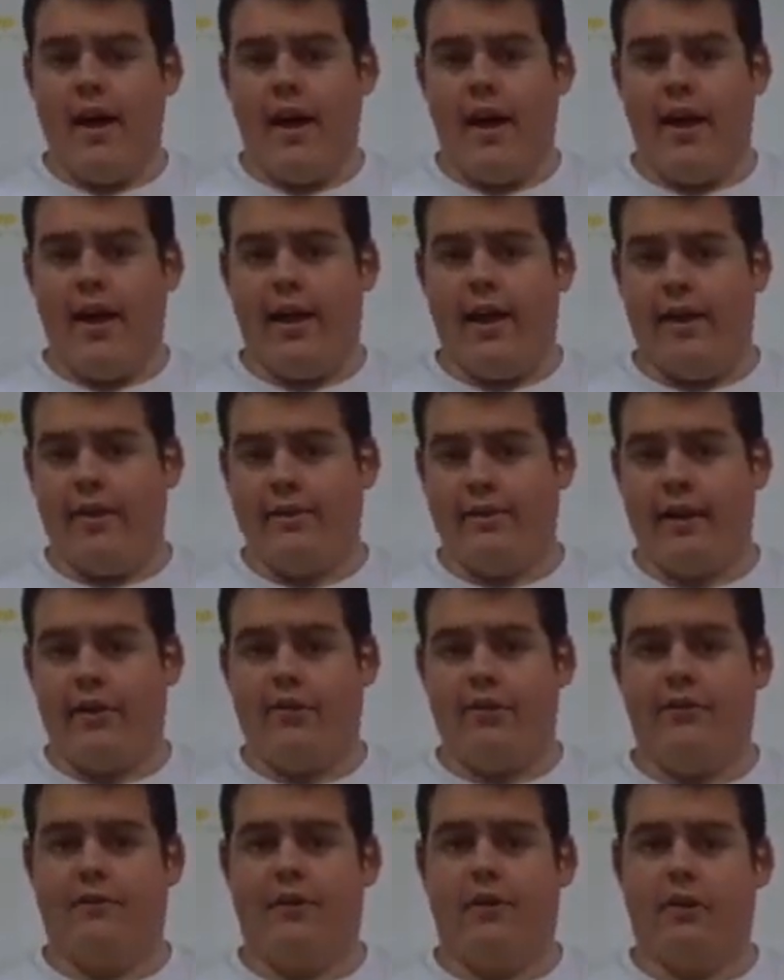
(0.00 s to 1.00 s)
and how
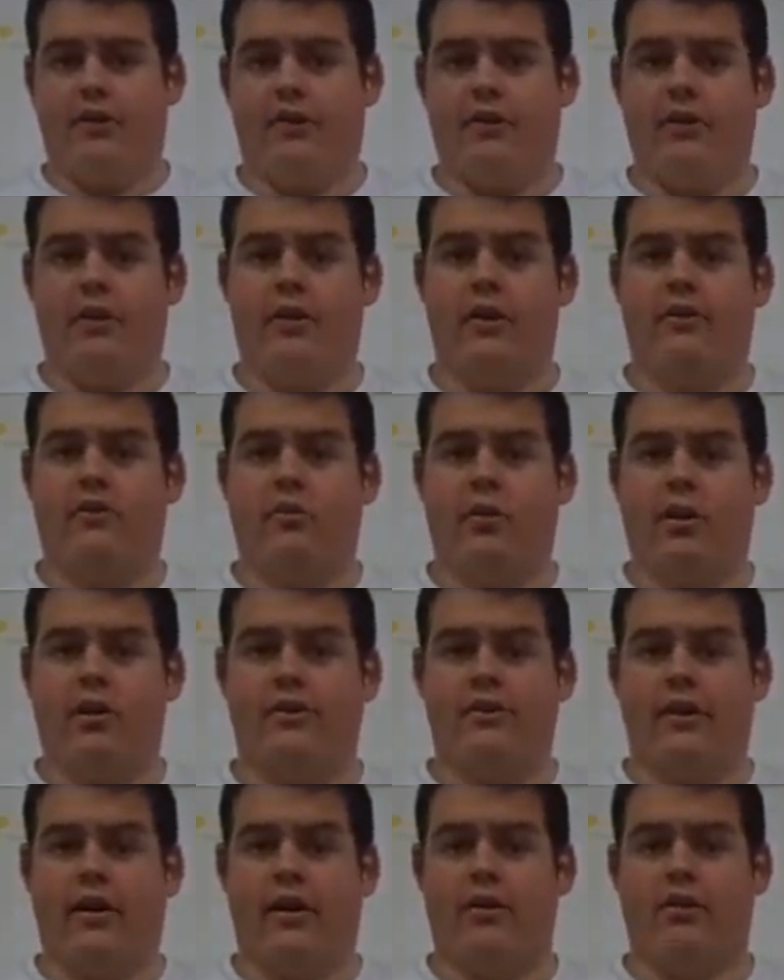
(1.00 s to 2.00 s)
they function, as well
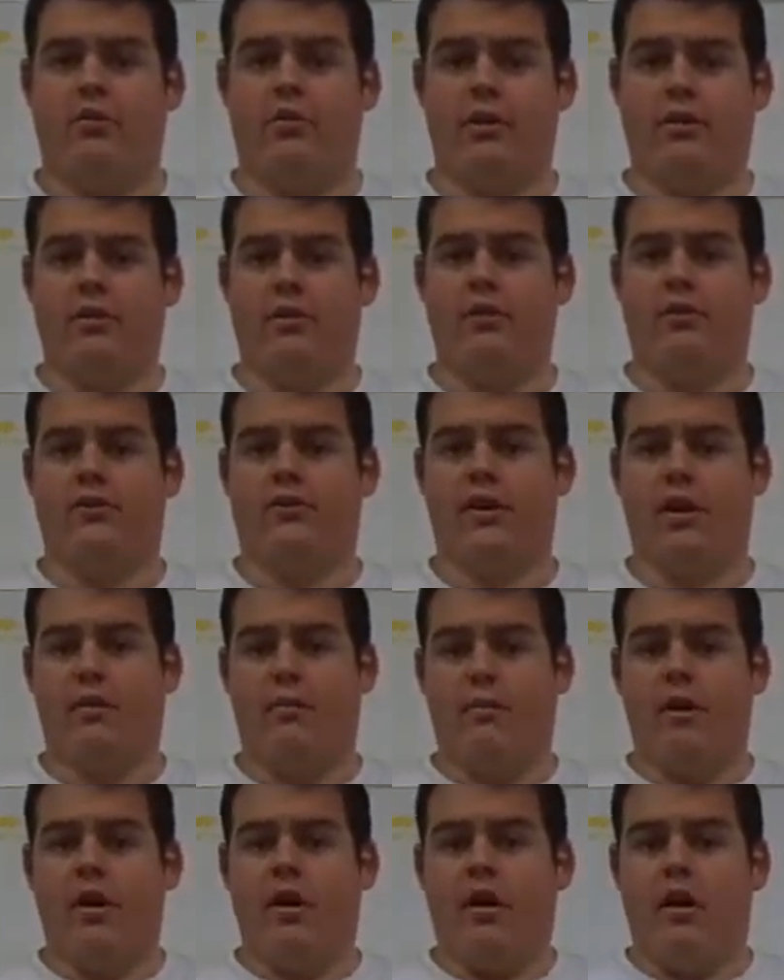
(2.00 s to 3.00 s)
as how you'll be able to use them
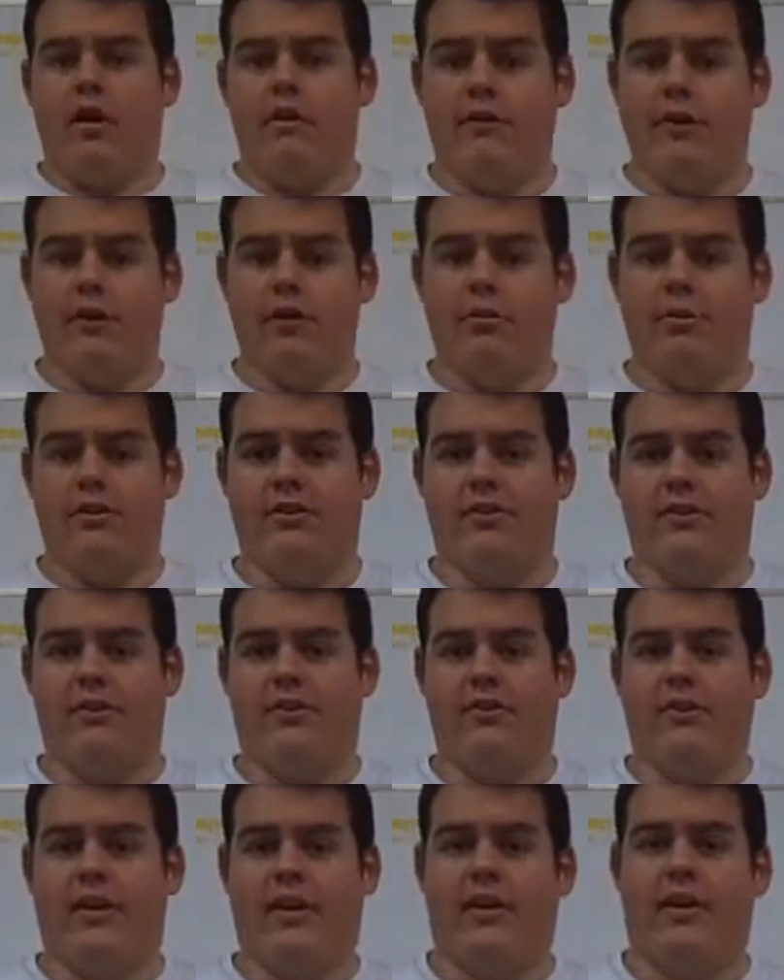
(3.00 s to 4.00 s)
for your
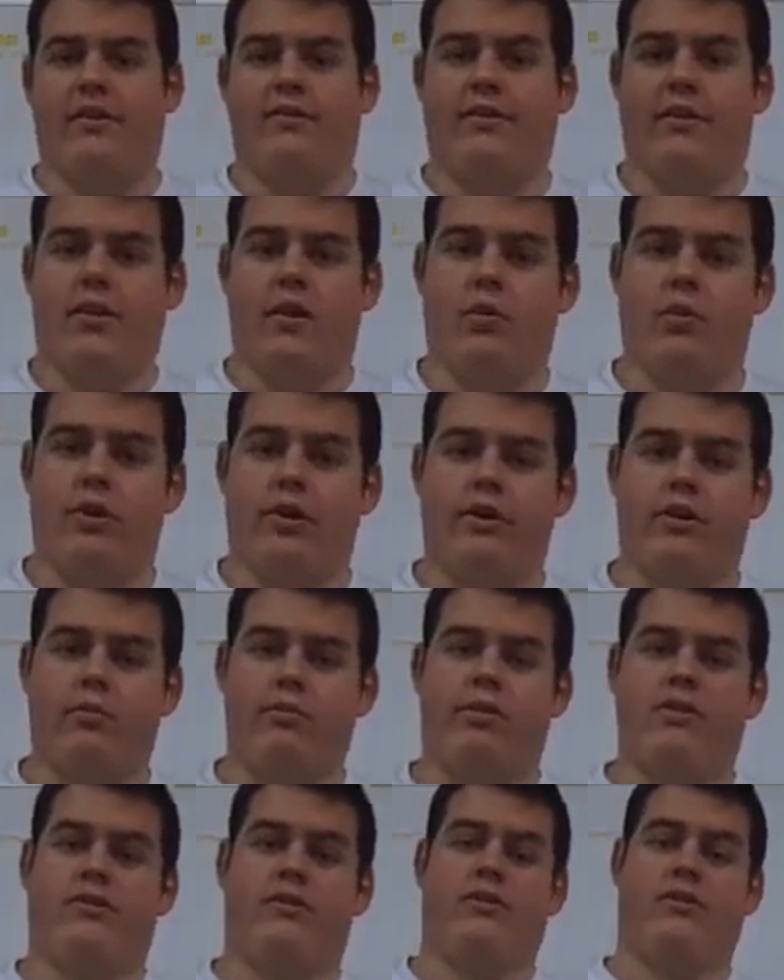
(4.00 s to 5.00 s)
business and figure out what your
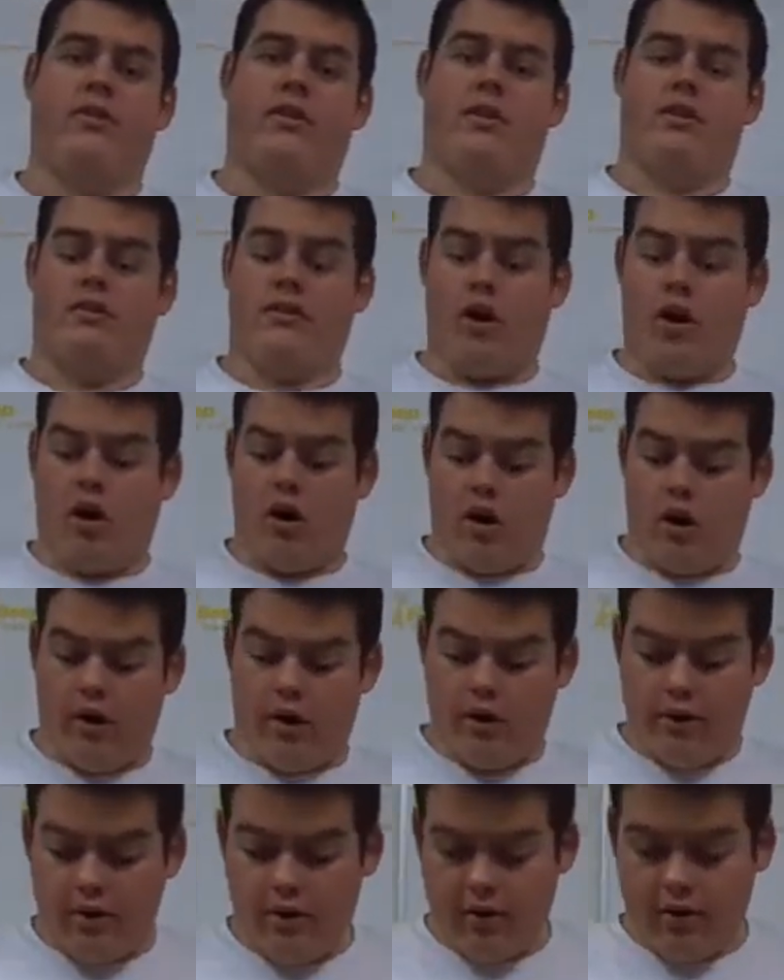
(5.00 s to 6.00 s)
business needs
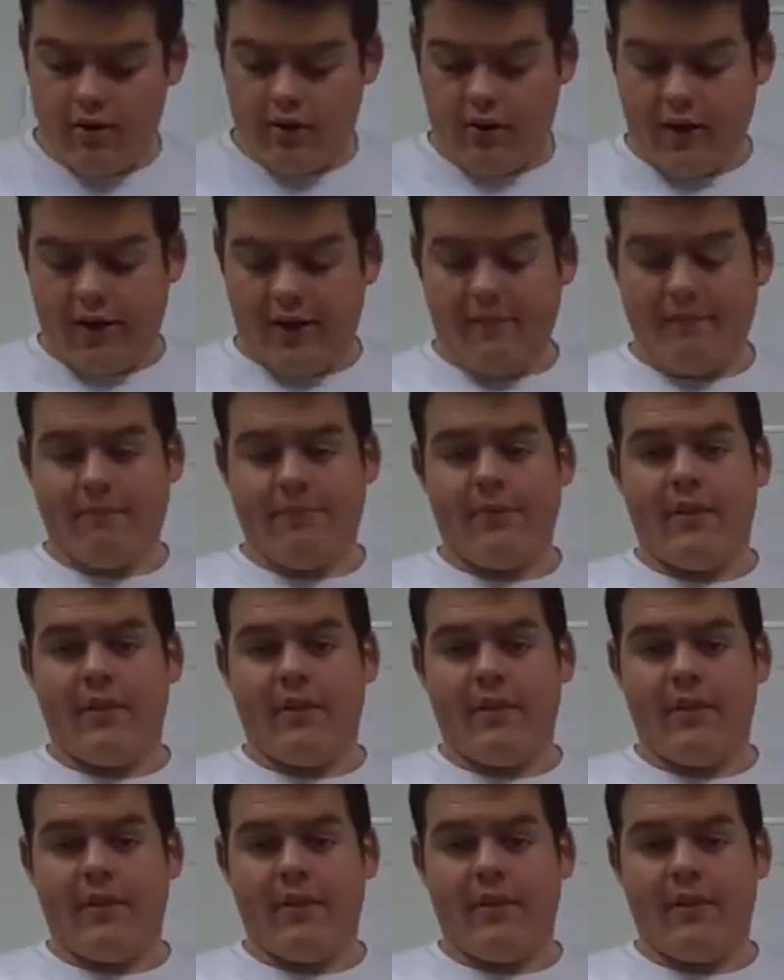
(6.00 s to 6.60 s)
are. Okay.